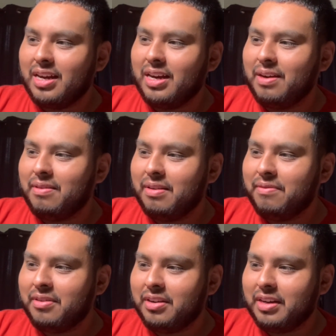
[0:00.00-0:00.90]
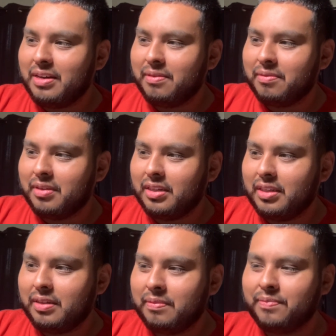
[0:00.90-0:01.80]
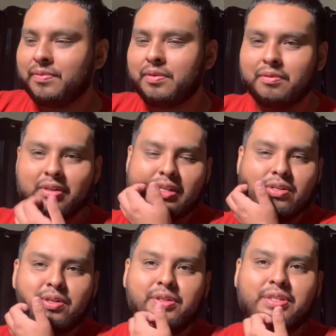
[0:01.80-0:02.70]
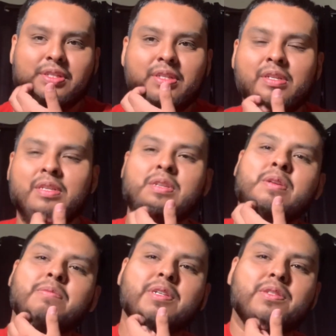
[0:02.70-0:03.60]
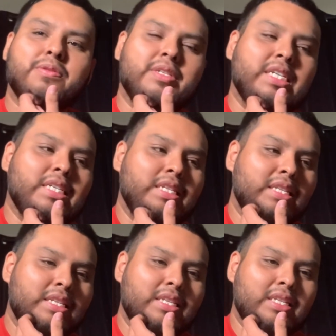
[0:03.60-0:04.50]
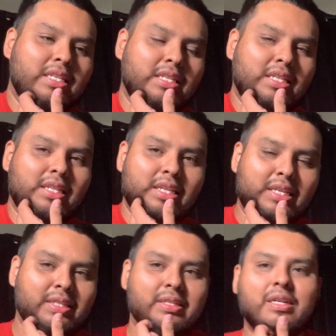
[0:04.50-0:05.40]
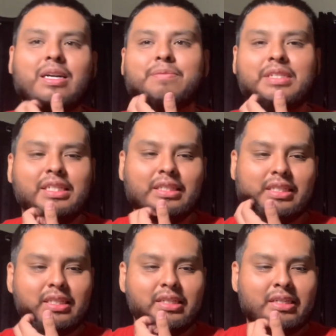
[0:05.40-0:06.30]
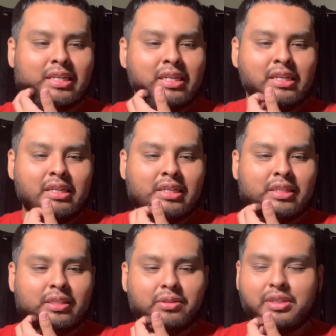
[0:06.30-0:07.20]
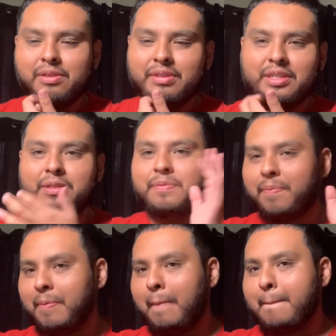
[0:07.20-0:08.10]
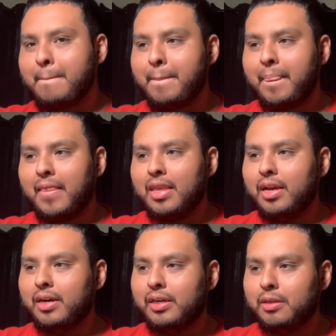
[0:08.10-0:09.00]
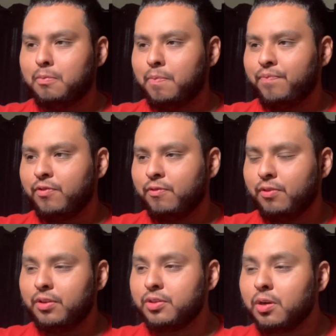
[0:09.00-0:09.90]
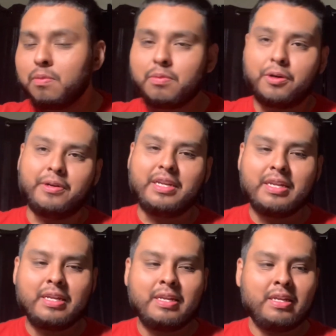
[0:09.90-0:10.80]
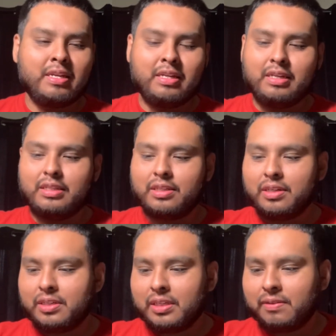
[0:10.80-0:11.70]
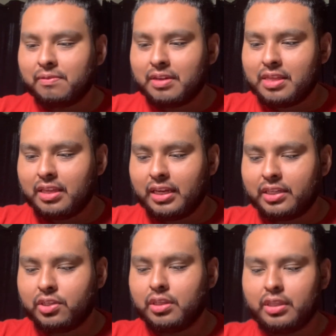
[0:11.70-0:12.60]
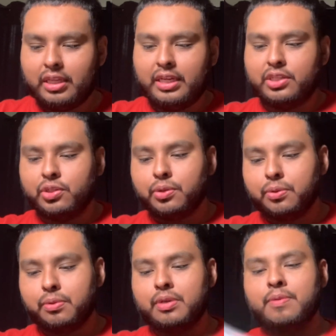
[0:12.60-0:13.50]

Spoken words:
I've written down what I noticed between these copies, and so here we go. For the Tone Poet, it starts off with the tune,